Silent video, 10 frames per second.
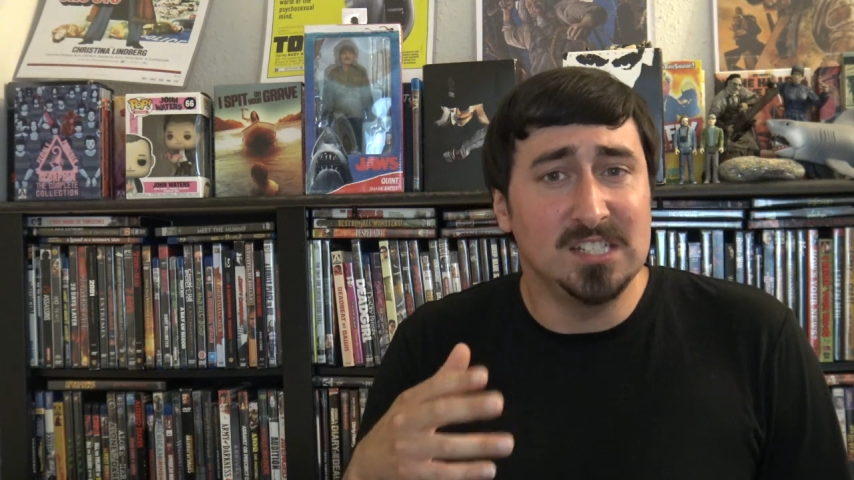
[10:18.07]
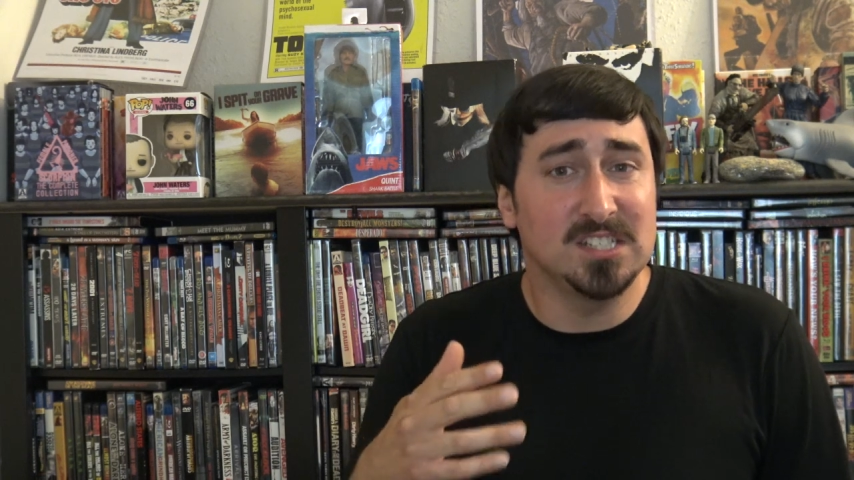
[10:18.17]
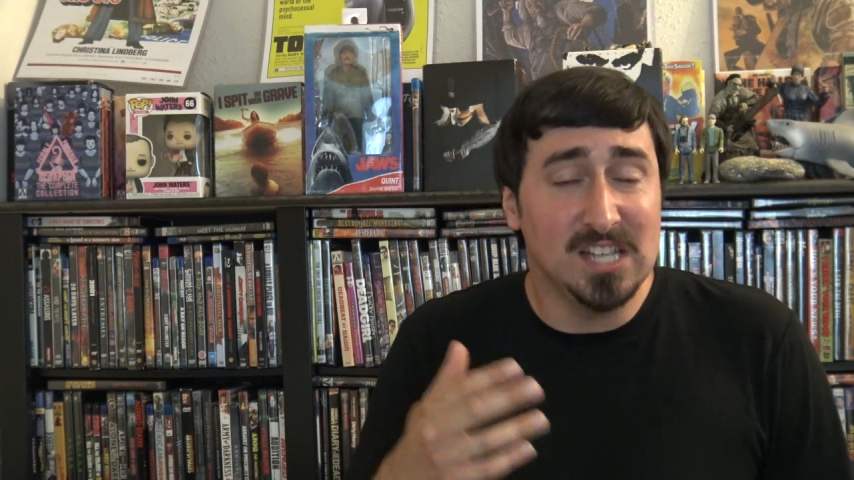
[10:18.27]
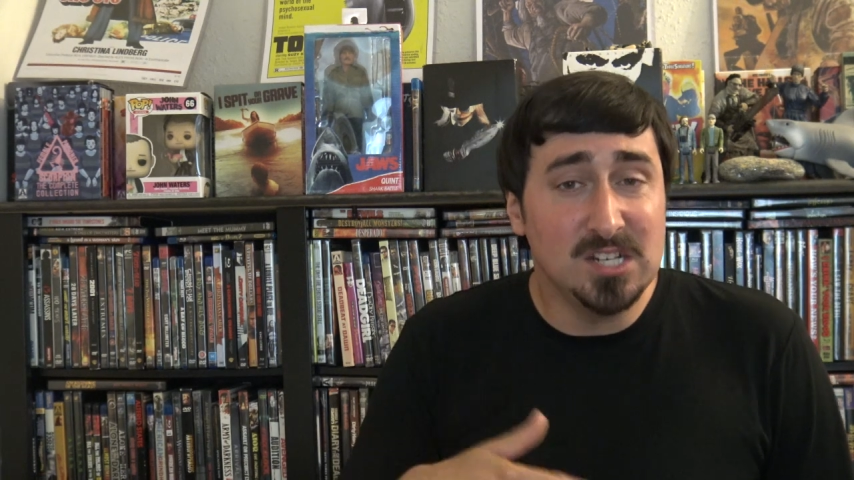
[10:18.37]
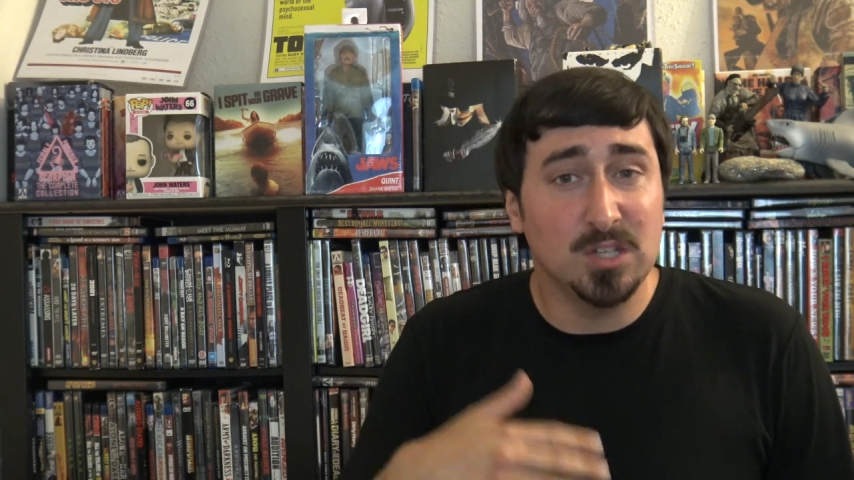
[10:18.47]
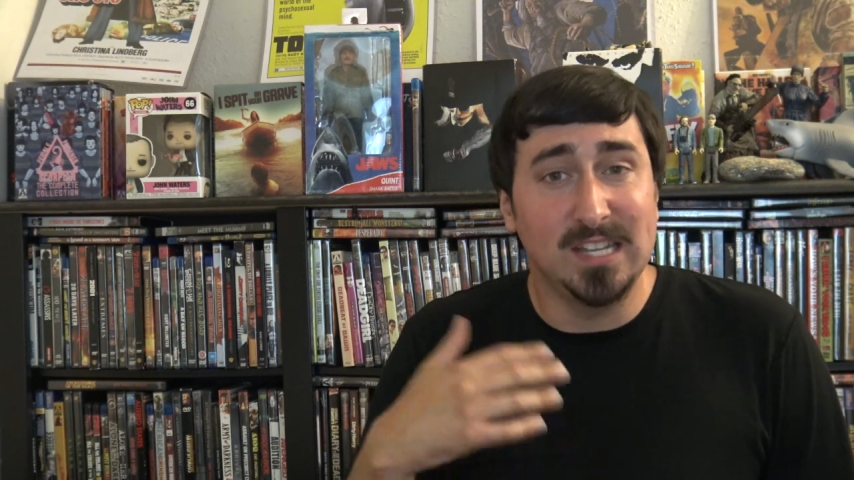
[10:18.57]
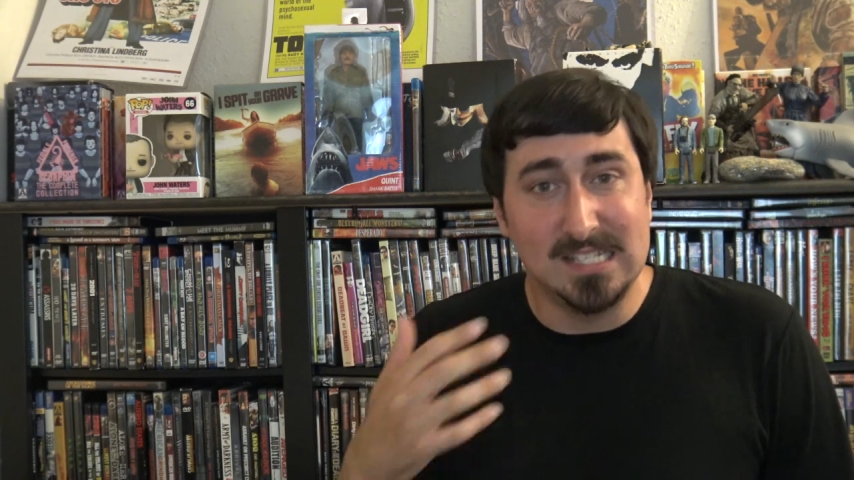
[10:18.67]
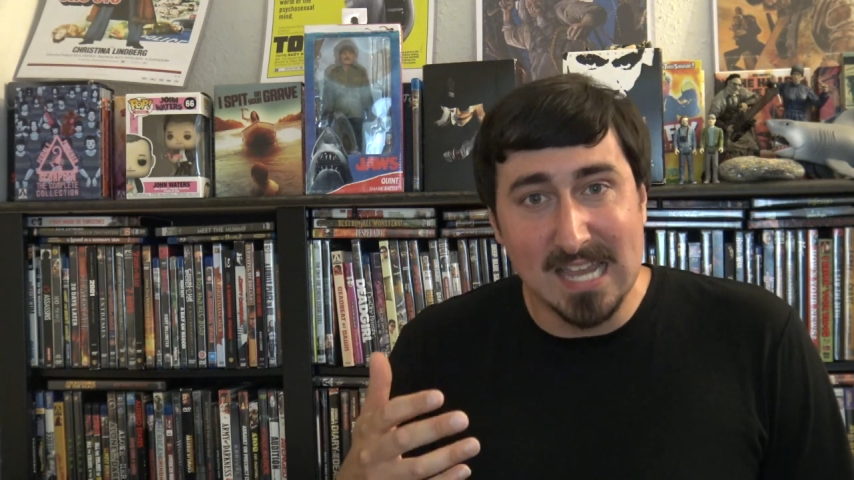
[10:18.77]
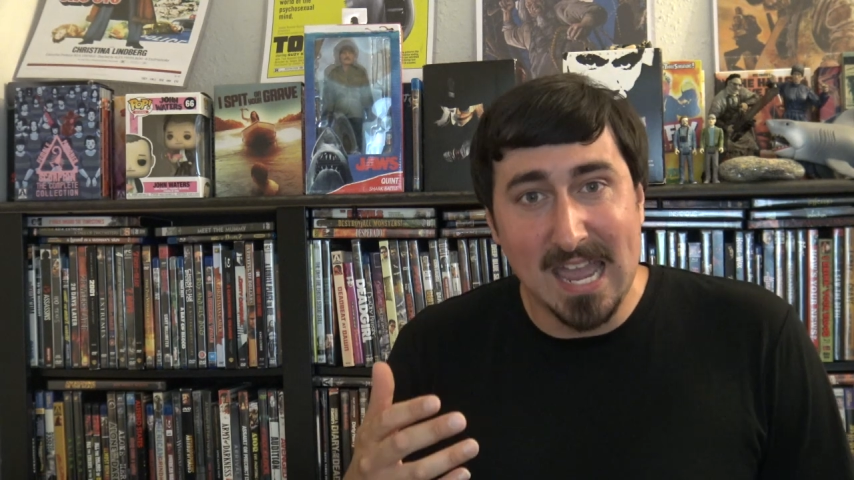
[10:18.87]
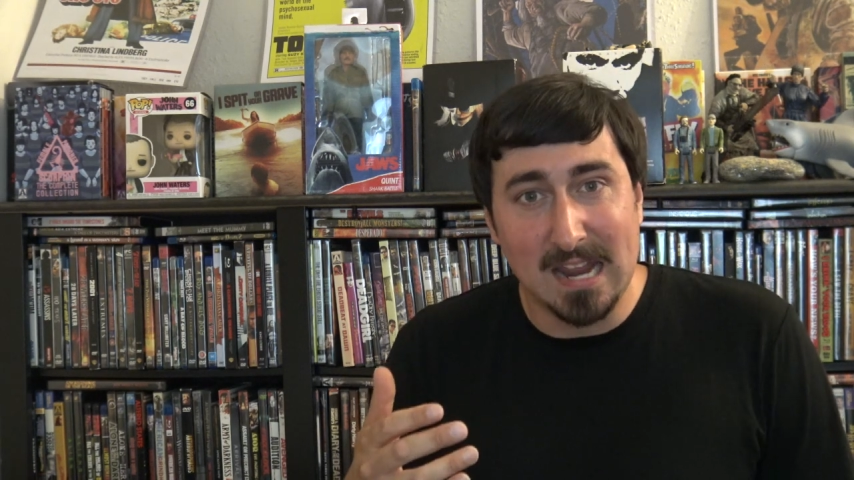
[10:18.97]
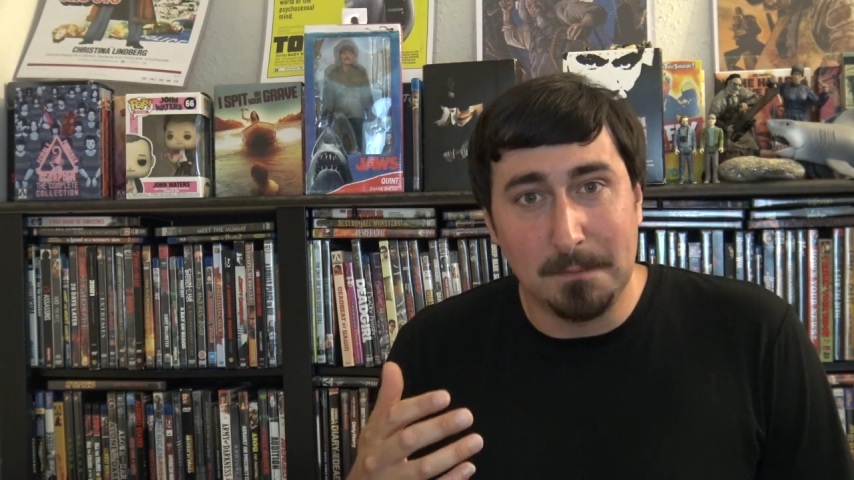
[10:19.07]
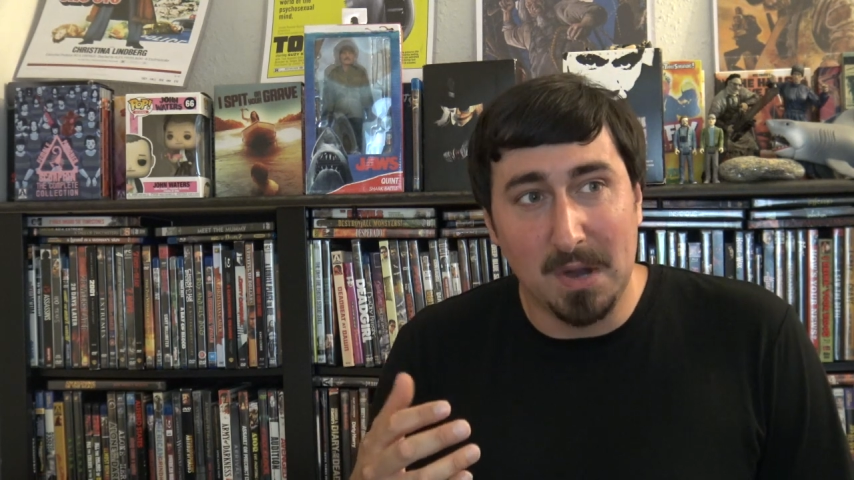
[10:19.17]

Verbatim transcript: He's essentially dead,